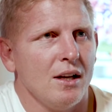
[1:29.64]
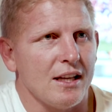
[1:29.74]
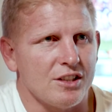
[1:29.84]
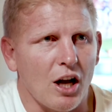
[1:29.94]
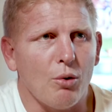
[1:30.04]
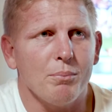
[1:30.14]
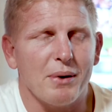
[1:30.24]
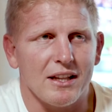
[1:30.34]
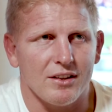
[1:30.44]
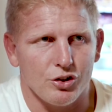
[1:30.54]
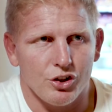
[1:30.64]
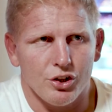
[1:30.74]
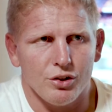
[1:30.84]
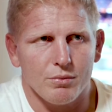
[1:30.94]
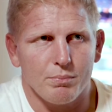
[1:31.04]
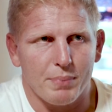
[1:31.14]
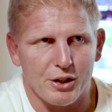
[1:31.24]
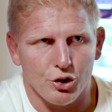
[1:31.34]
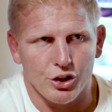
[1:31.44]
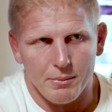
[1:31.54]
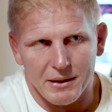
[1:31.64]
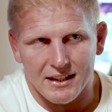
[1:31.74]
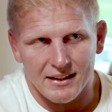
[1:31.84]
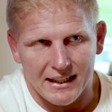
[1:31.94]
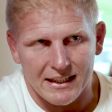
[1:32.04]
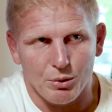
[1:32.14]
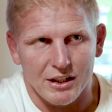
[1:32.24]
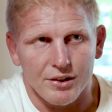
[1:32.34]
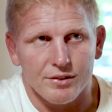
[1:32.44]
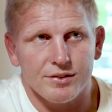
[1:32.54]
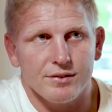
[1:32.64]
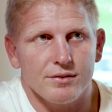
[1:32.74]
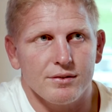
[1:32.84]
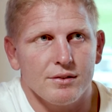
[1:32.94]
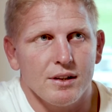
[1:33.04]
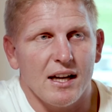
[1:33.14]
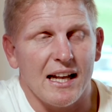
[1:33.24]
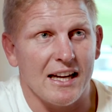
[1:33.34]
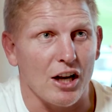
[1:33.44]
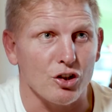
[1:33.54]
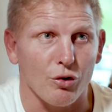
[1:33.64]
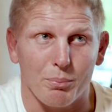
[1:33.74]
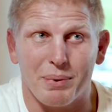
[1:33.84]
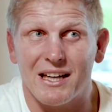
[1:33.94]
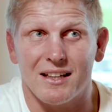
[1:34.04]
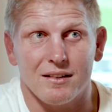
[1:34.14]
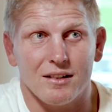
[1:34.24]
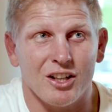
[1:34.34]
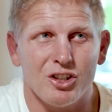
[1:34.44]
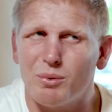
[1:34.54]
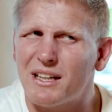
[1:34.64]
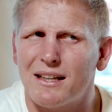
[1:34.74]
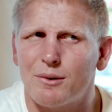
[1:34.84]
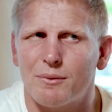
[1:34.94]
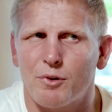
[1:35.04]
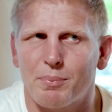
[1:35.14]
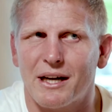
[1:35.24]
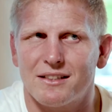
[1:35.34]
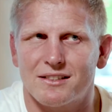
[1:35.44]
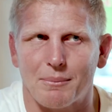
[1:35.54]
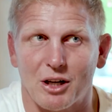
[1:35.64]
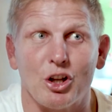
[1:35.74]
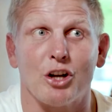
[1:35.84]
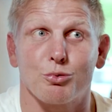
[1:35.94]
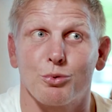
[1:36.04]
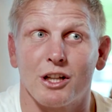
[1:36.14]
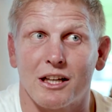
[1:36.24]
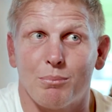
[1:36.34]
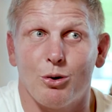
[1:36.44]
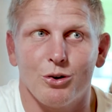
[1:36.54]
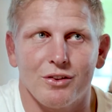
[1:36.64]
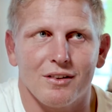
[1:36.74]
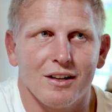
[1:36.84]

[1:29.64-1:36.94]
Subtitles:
there's no one better than you, but you're no better than anyone else. And he goes, I'll repeat it. I knew when anyone repeats something, I know it's really important.